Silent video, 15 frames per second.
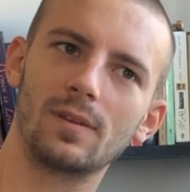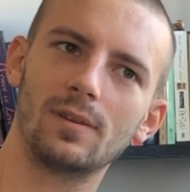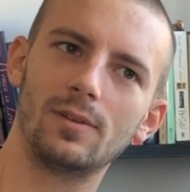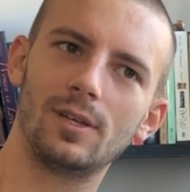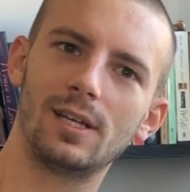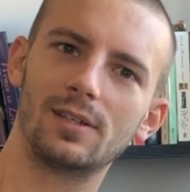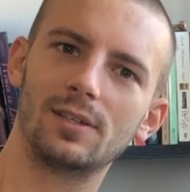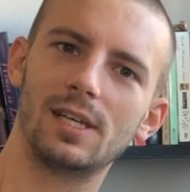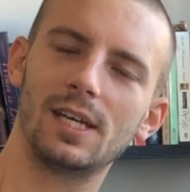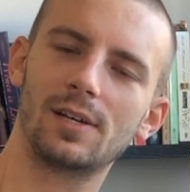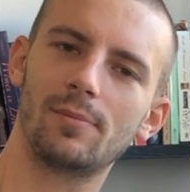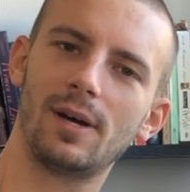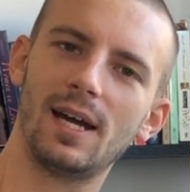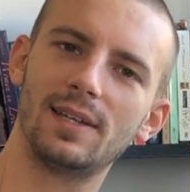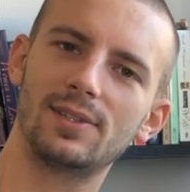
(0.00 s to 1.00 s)
you can hear
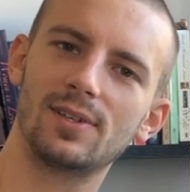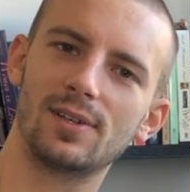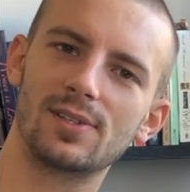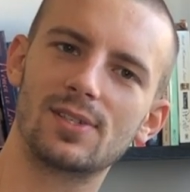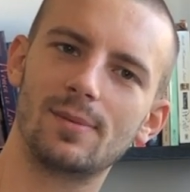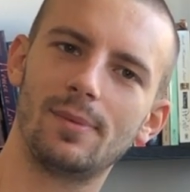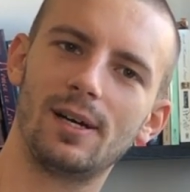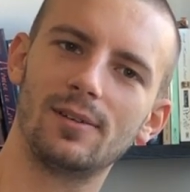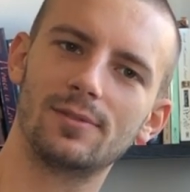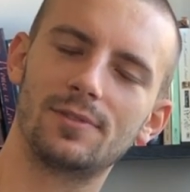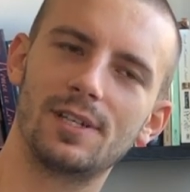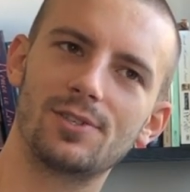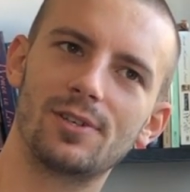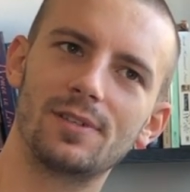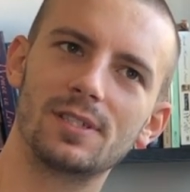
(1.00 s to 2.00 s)
my thoughts about
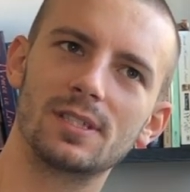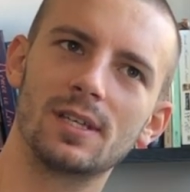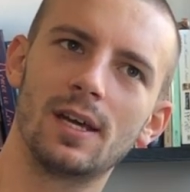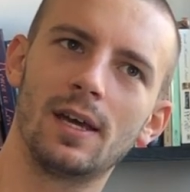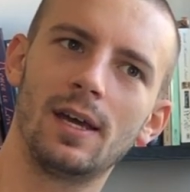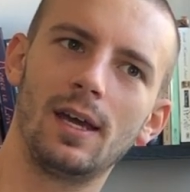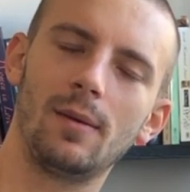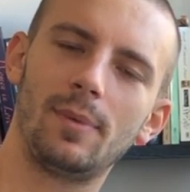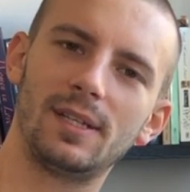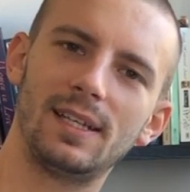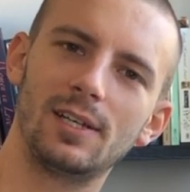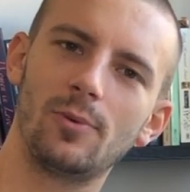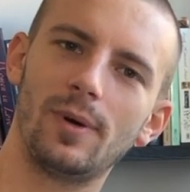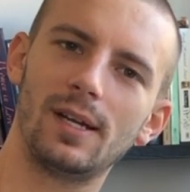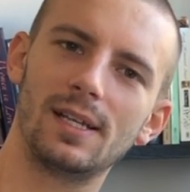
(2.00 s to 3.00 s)
Range Rovers. But
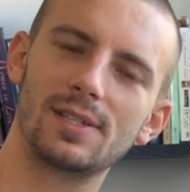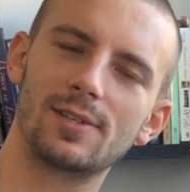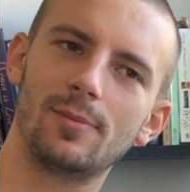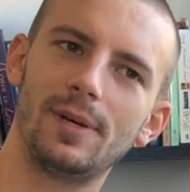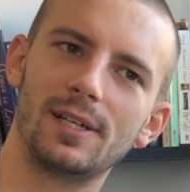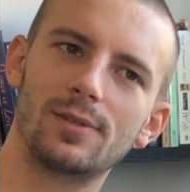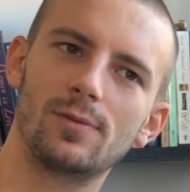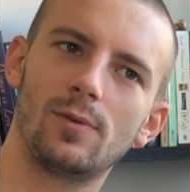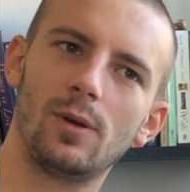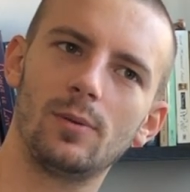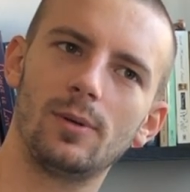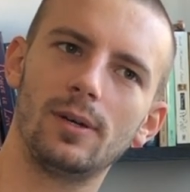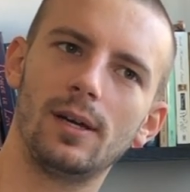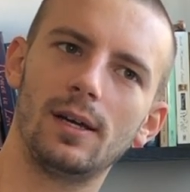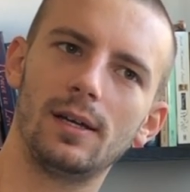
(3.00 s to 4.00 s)
anyway, let's go back to
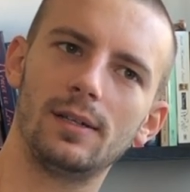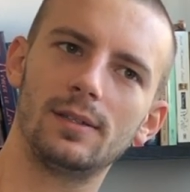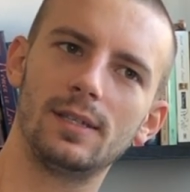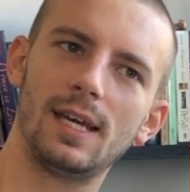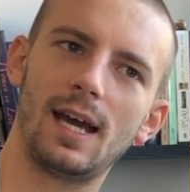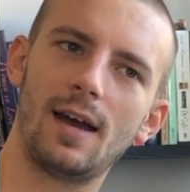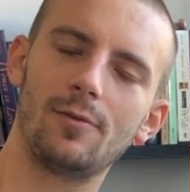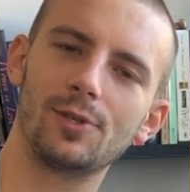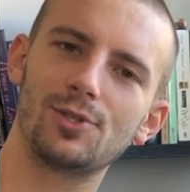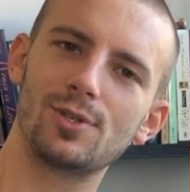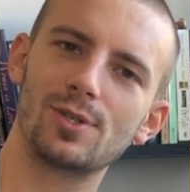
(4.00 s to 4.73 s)
Volvo. Yeah, I would